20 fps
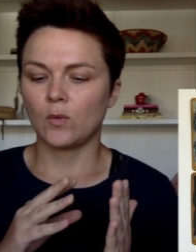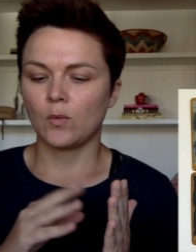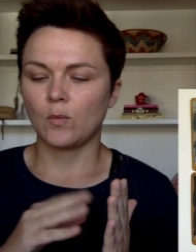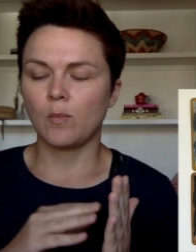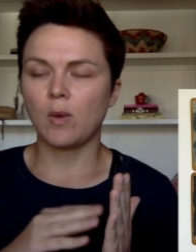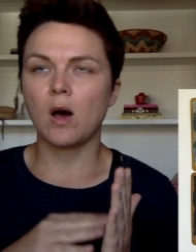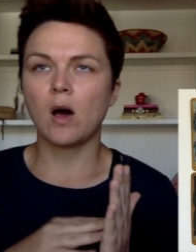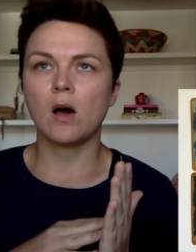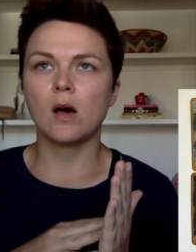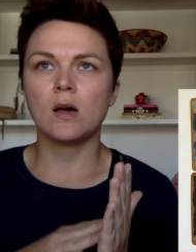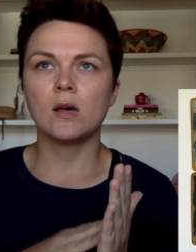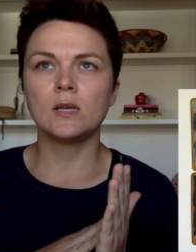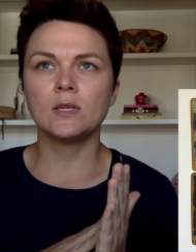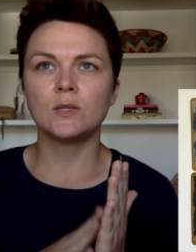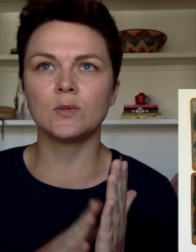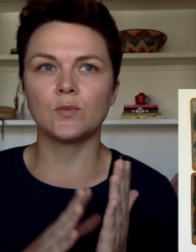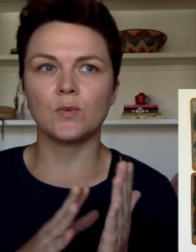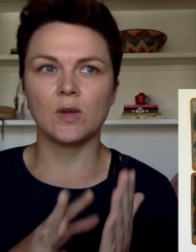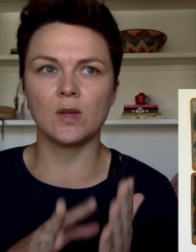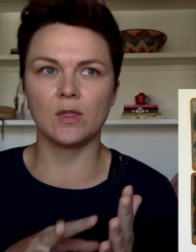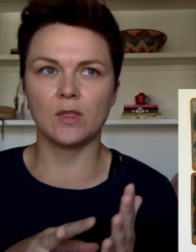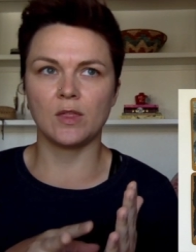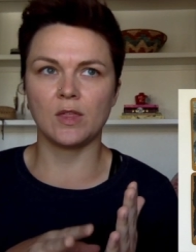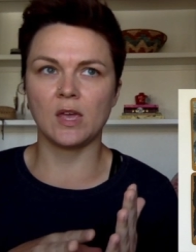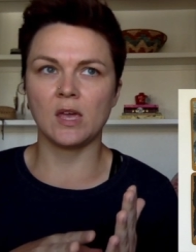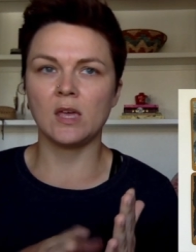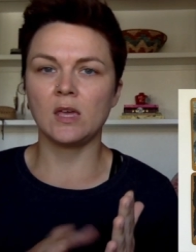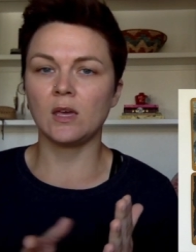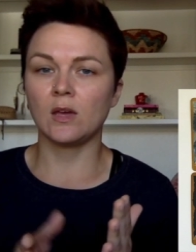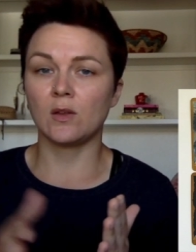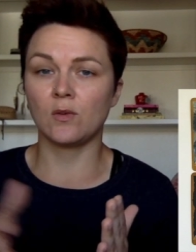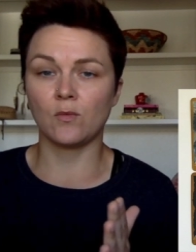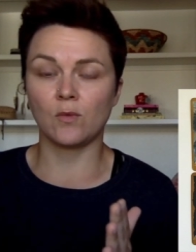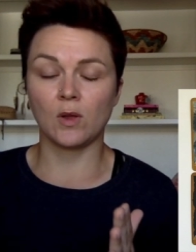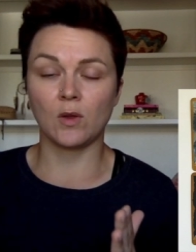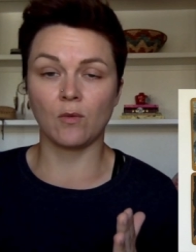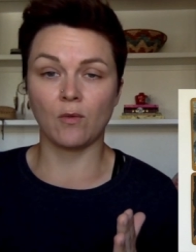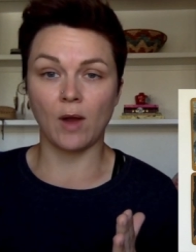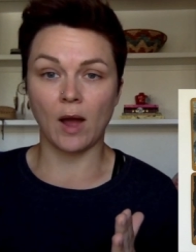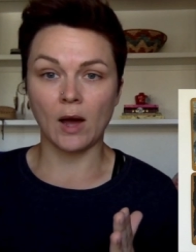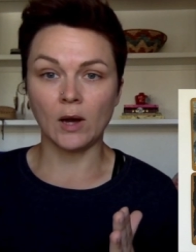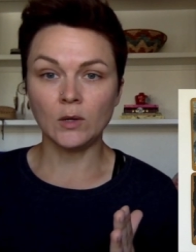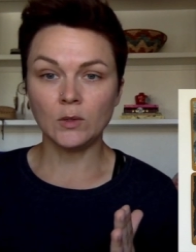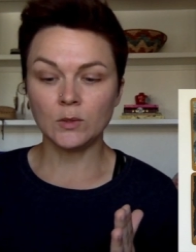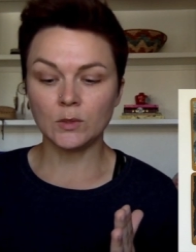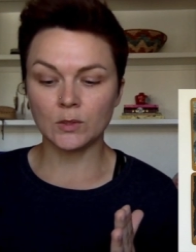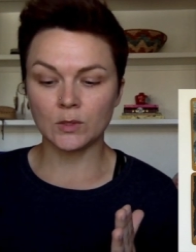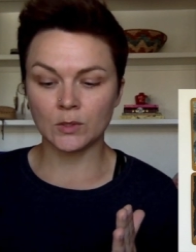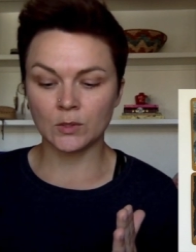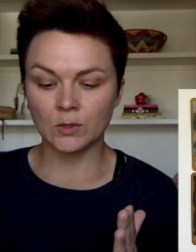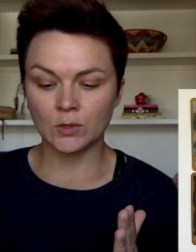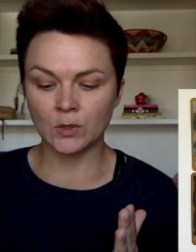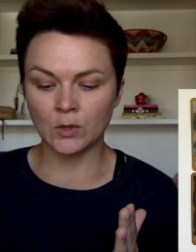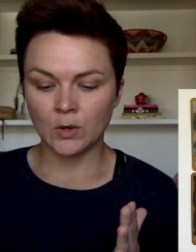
pause, rethink, and reroute,